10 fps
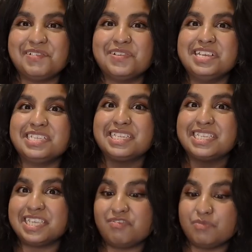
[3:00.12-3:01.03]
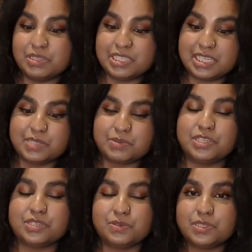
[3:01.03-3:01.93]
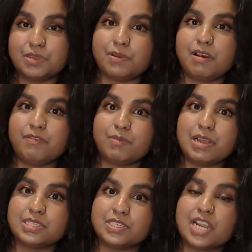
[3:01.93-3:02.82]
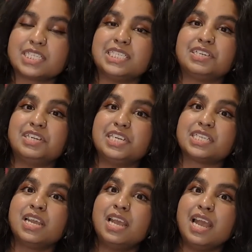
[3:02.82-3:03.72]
was The Sea of Monsters, which is also part of the Percy Jackson series.